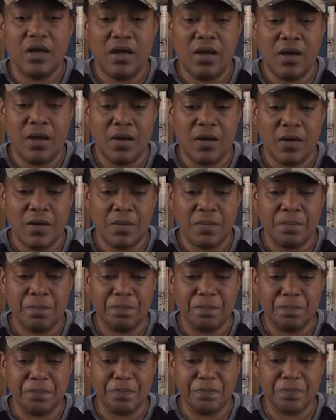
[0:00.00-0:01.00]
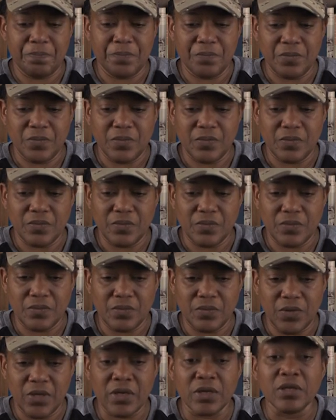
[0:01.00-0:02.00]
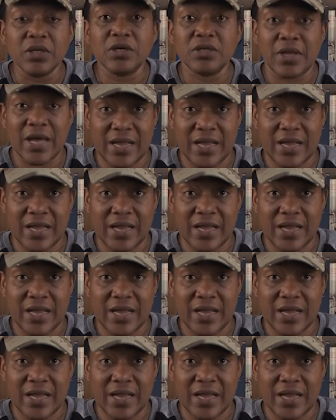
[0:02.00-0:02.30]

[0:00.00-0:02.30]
It looked,